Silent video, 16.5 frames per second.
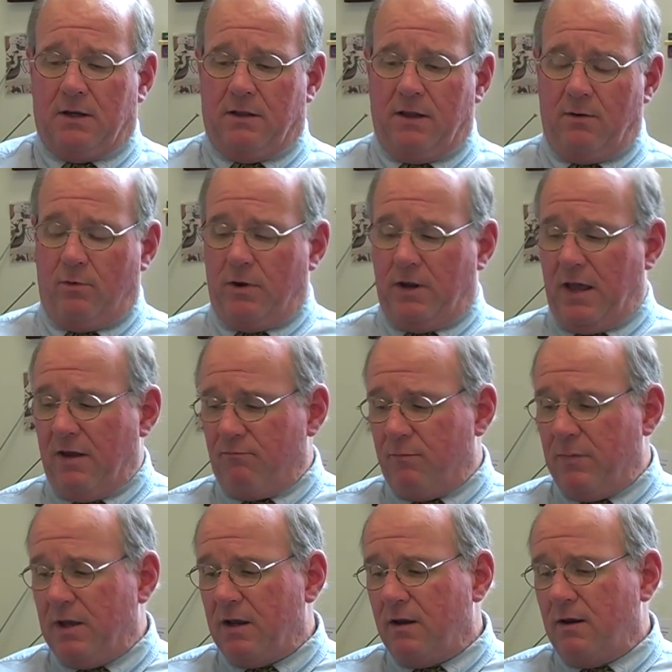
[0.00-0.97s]
would
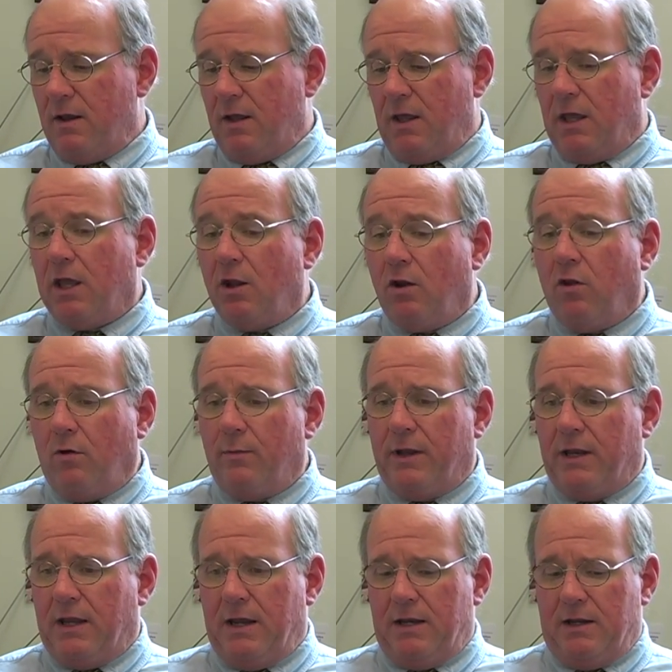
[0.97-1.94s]
have been
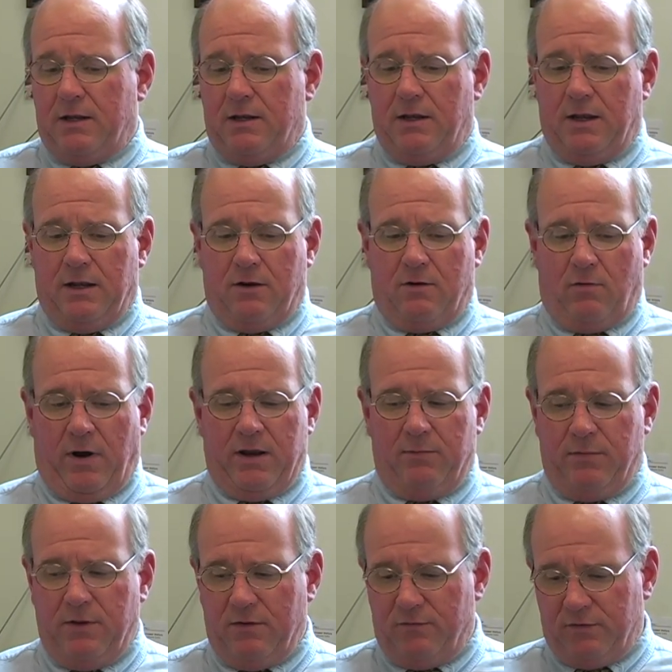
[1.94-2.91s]
illuminated and quite
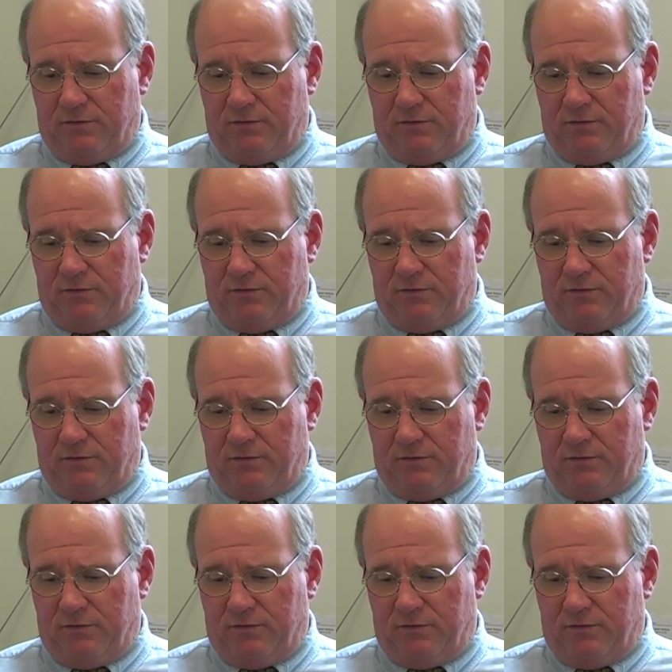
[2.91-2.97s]
a bit of